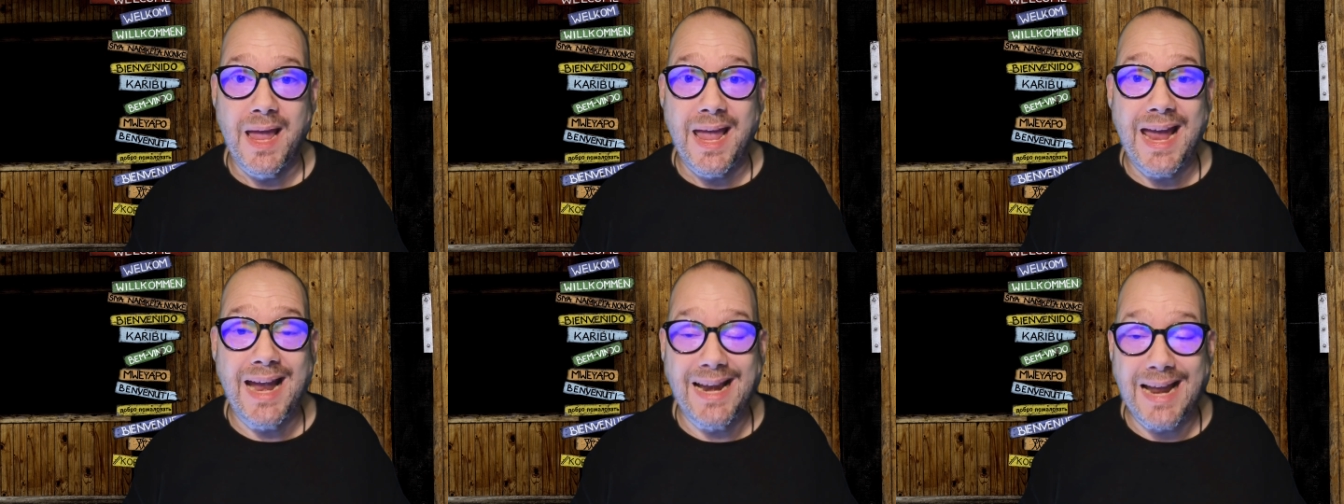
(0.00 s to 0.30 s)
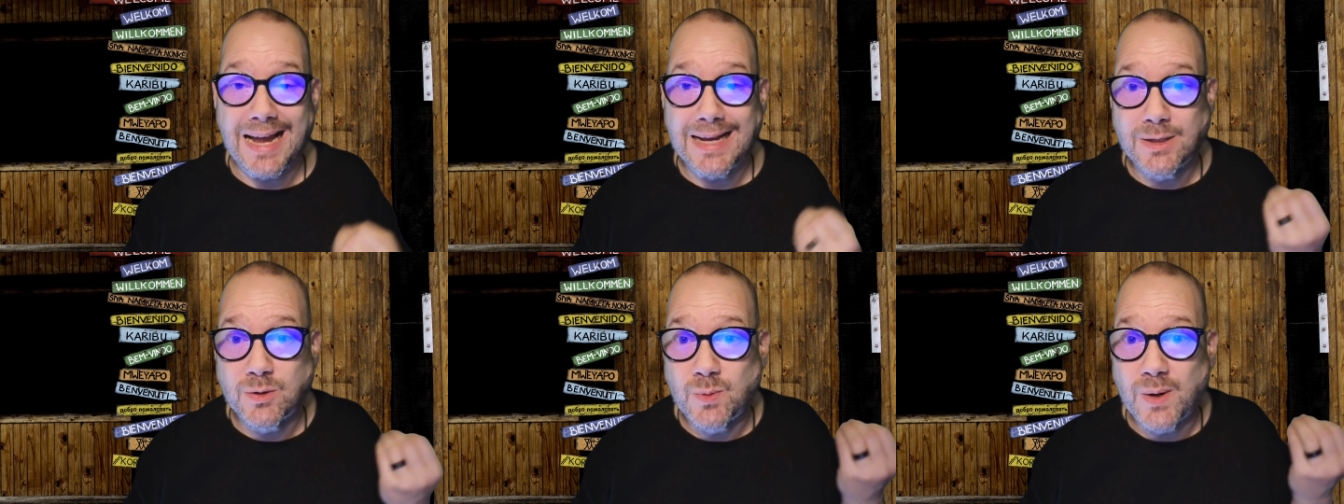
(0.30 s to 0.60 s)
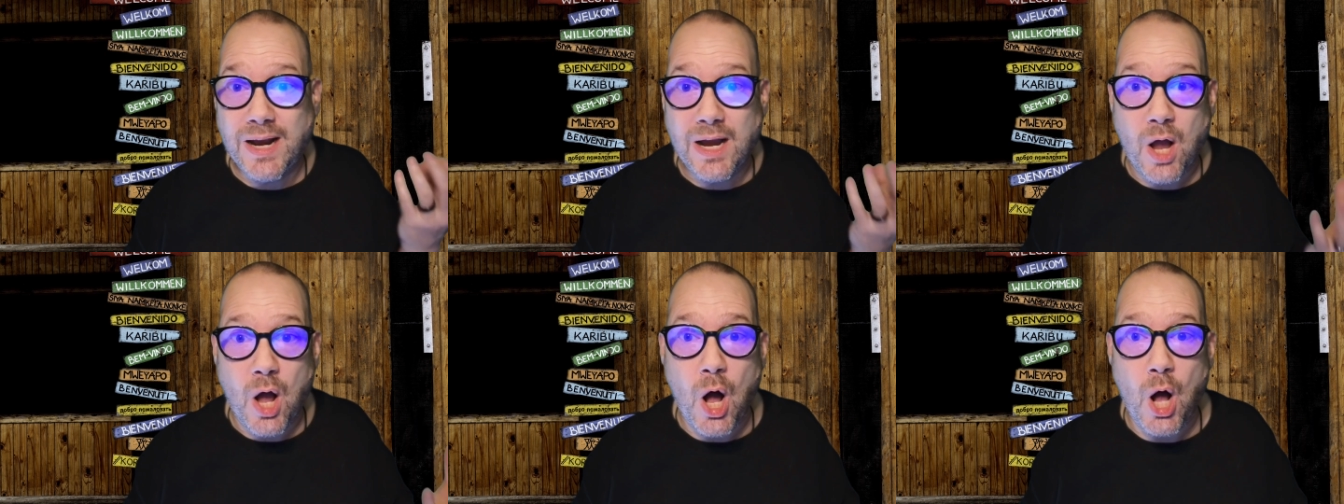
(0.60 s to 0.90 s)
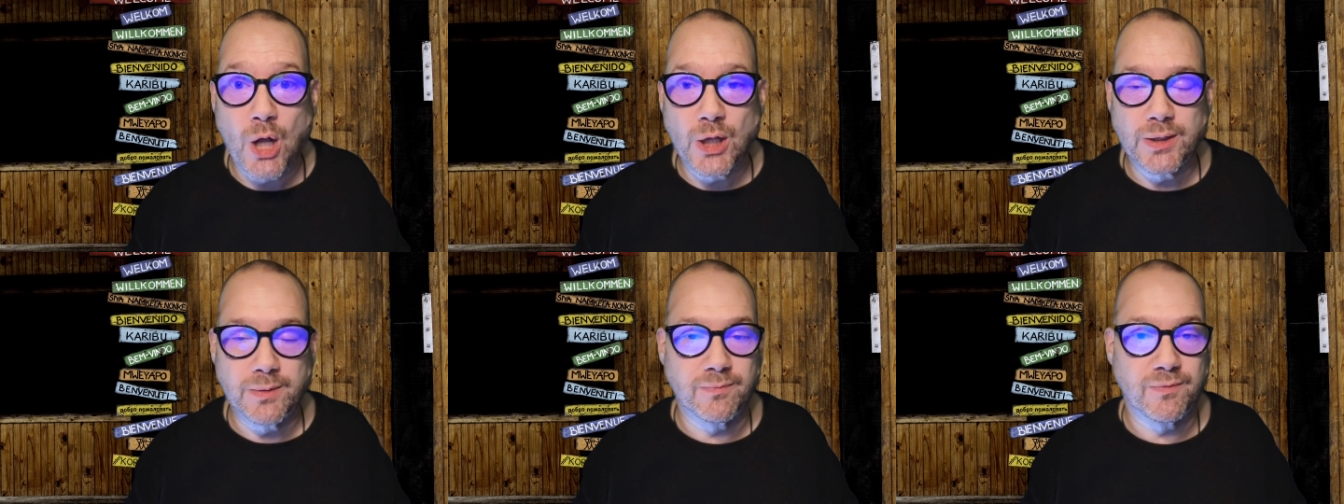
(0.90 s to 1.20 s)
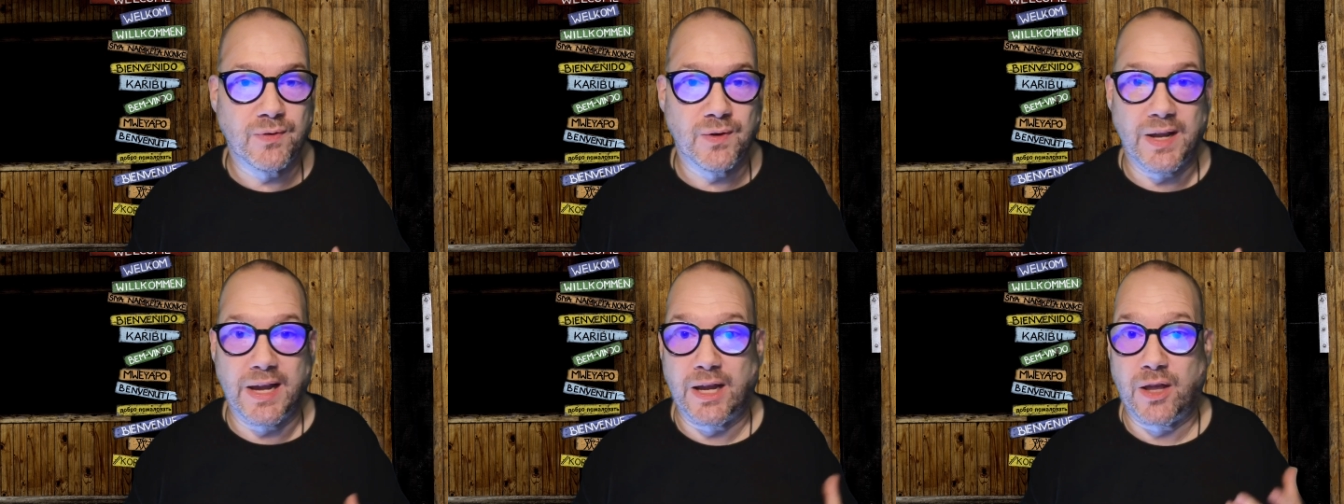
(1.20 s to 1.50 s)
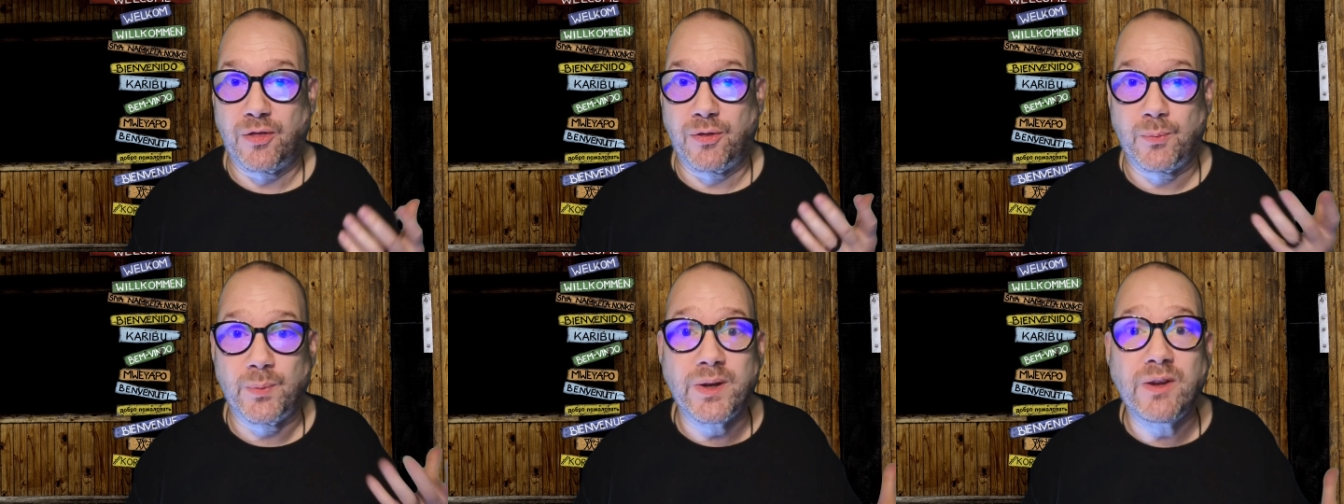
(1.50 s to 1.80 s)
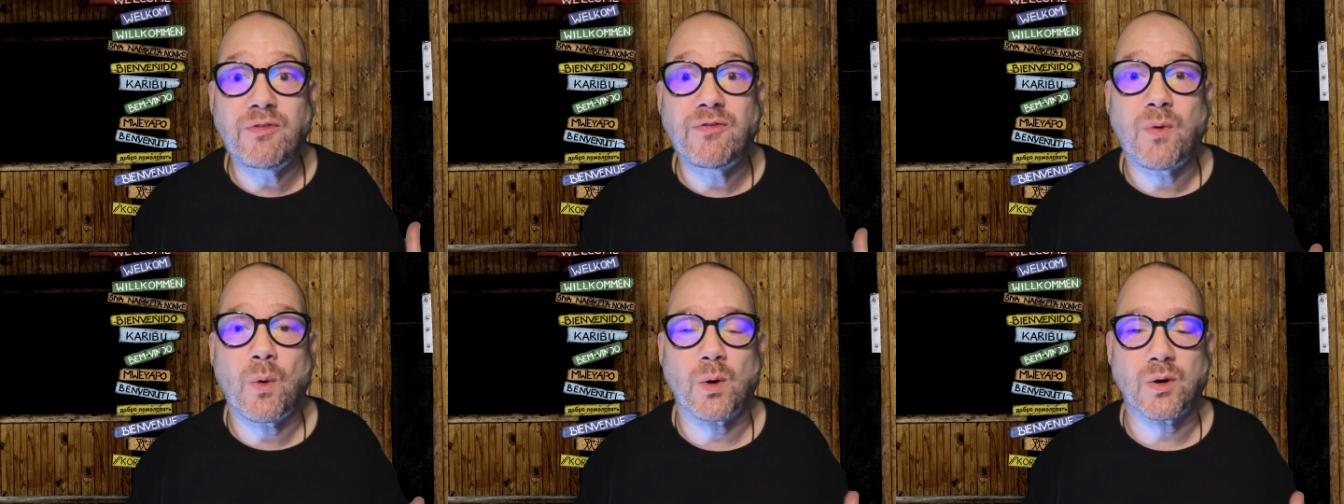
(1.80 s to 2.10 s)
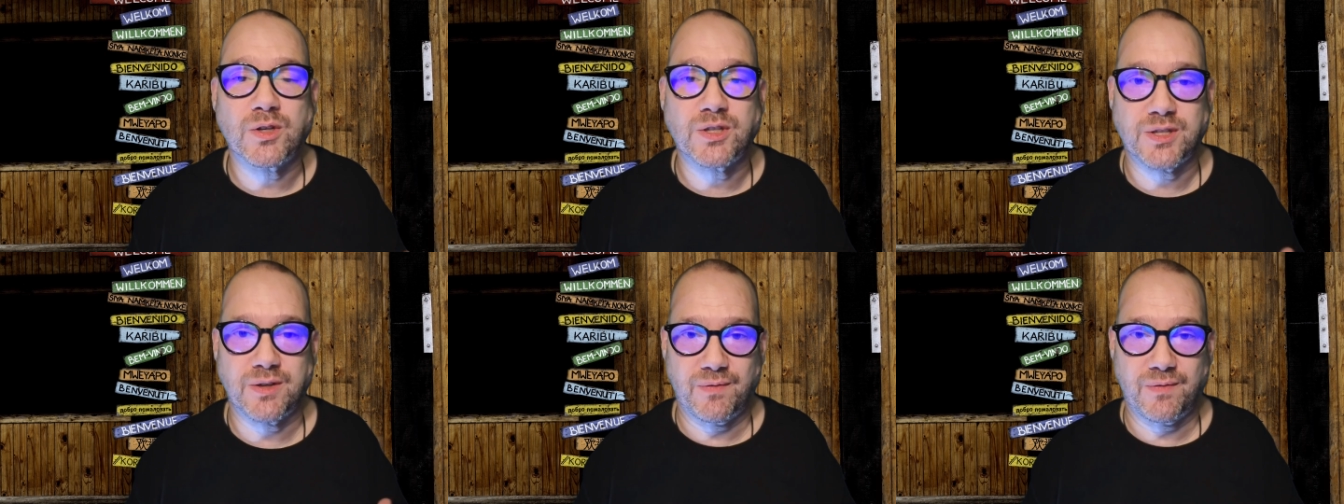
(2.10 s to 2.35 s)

And that's what I called him for like three fourths